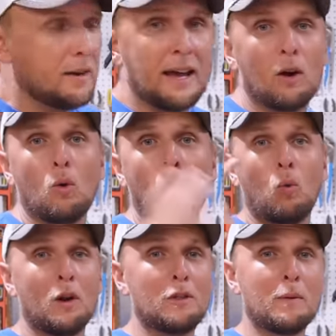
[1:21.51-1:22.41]
Now,
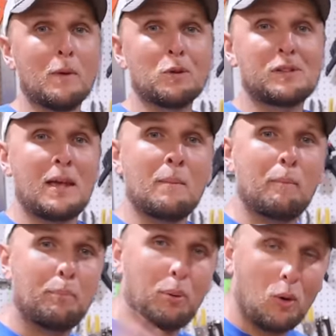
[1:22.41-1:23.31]
one of the most
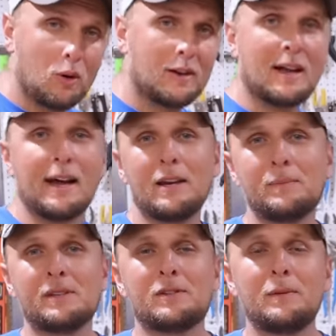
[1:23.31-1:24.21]
important
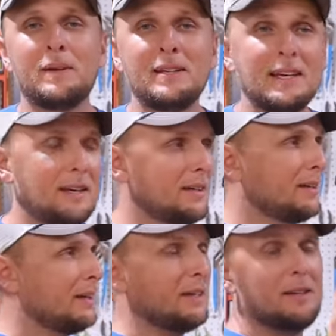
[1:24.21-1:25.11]
items that's gonna be
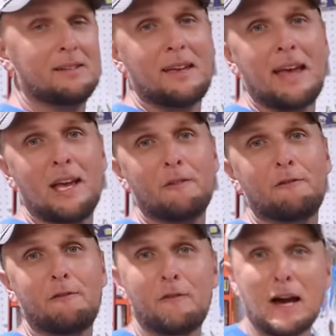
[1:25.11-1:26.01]
needed is a
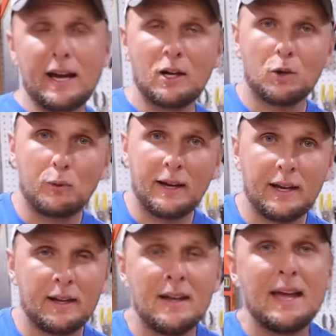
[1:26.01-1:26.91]
fire
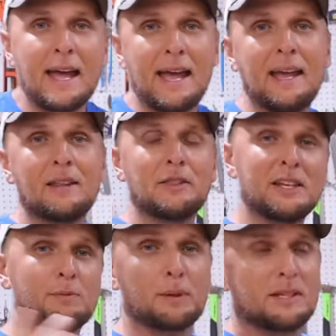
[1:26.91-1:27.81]
ring. And
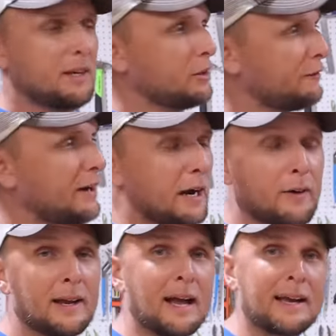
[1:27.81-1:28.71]
this particular
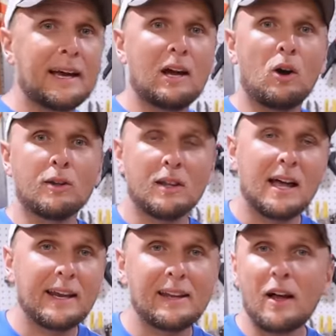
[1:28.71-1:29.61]
fire ring I got
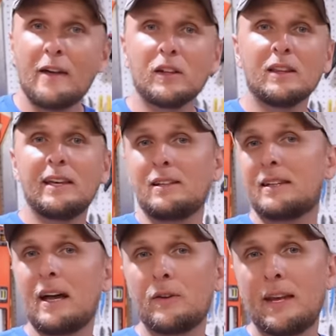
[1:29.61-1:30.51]
online, and I'll have a link
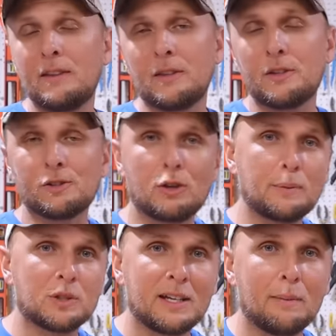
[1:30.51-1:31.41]
down in the
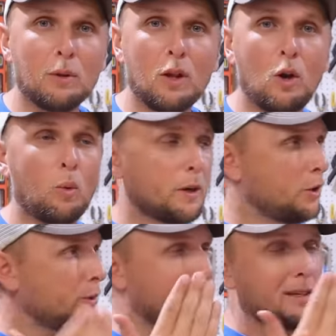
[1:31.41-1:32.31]
description down below where
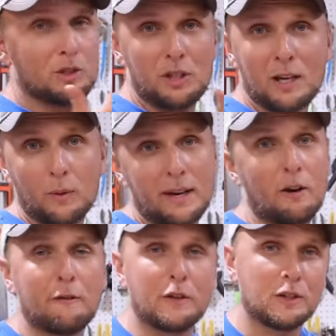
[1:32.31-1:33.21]
you can check one
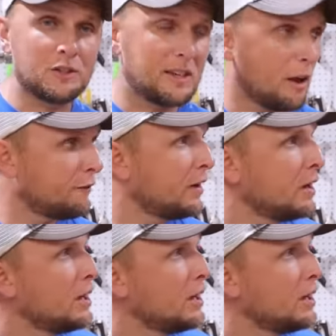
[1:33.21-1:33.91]
out for yourself.